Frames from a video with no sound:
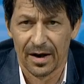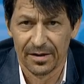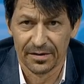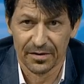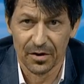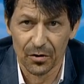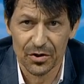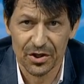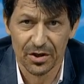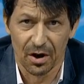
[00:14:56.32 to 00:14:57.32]
this
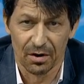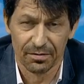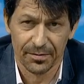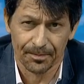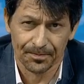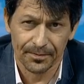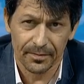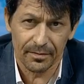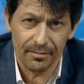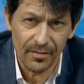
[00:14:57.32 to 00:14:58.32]
notion of
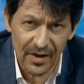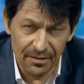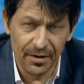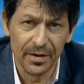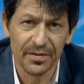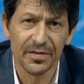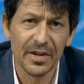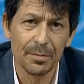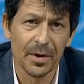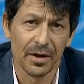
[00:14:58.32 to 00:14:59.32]
a very
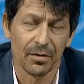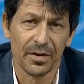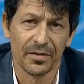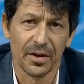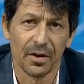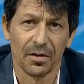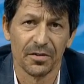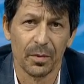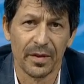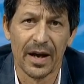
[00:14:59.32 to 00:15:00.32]
steep increase in
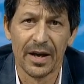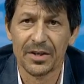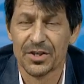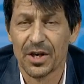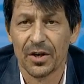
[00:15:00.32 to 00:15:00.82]
costs with age